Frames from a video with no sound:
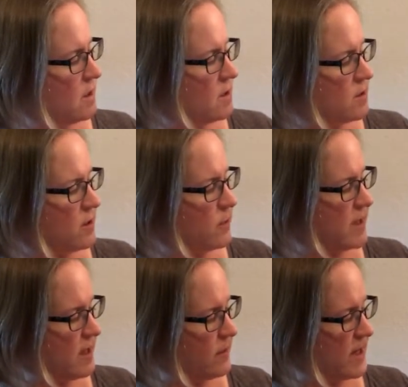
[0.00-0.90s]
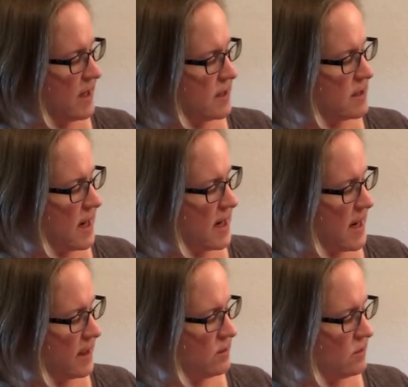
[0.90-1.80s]
so that we can make a
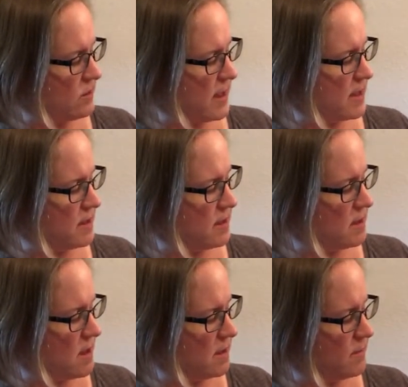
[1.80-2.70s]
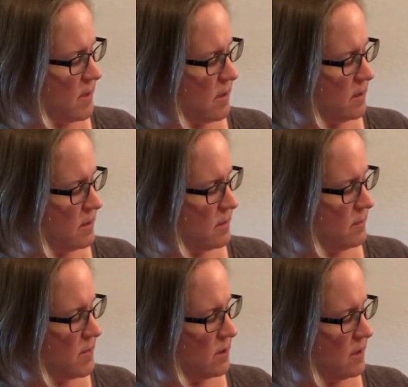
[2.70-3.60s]
diagonal line to the dotted
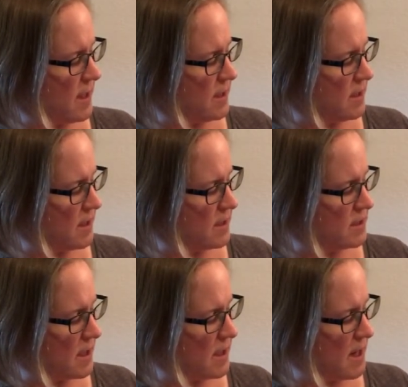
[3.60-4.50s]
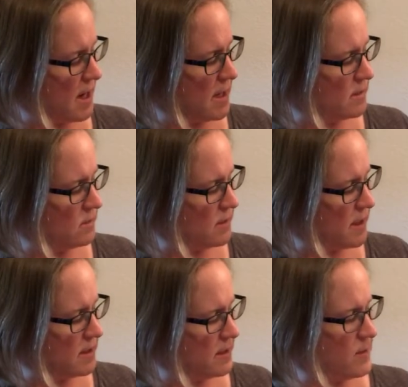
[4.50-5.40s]
middle line and a diagonal
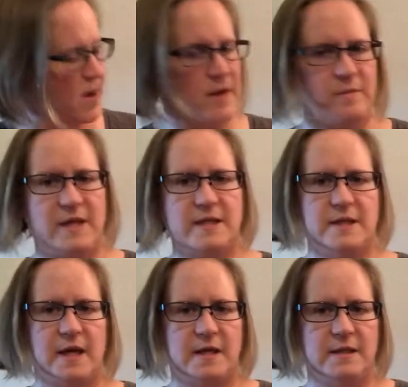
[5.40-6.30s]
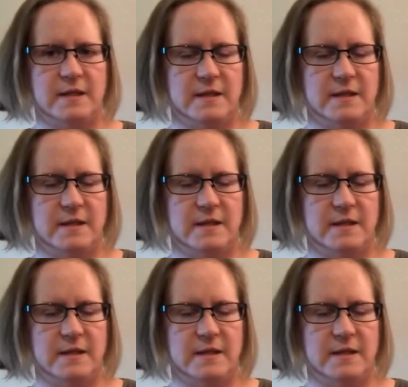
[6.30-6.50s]
line to the bottom baseline.